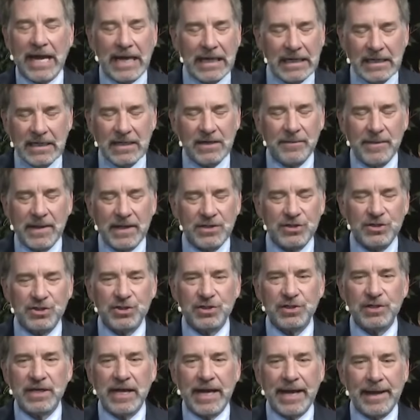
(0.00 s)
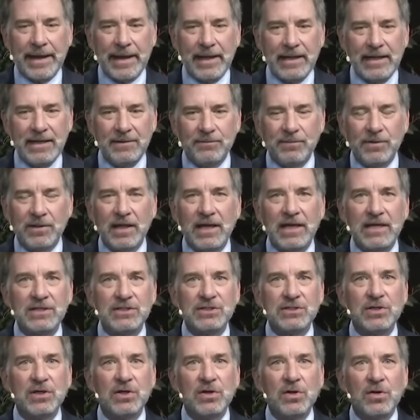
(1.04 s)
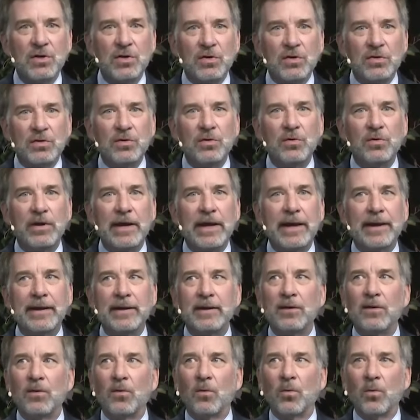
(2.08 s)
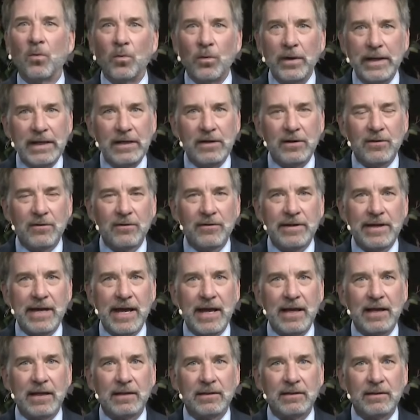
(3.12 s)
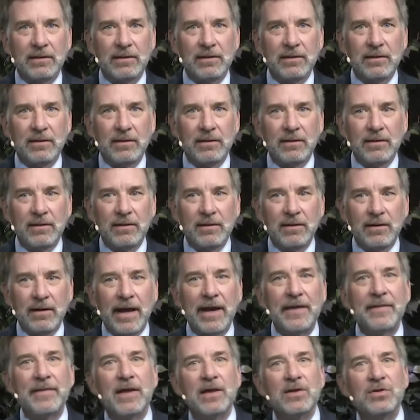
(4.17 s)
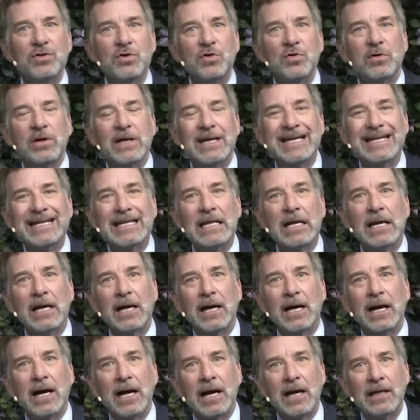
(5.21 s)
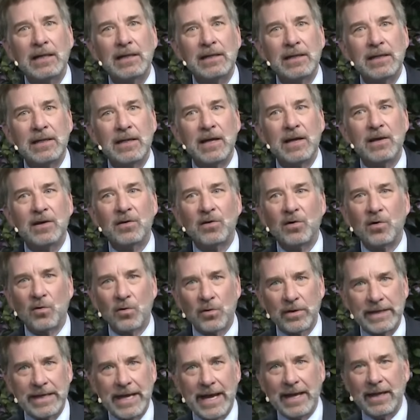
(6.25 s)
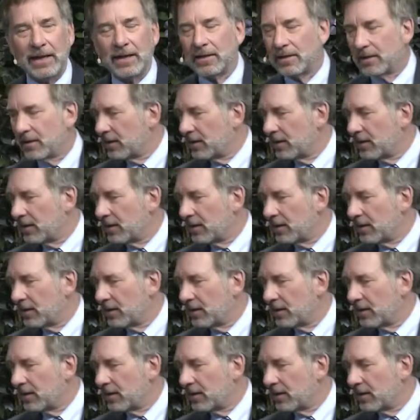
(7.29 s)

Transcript: Any dimension, any place, you can recreate it, and then you can uncreate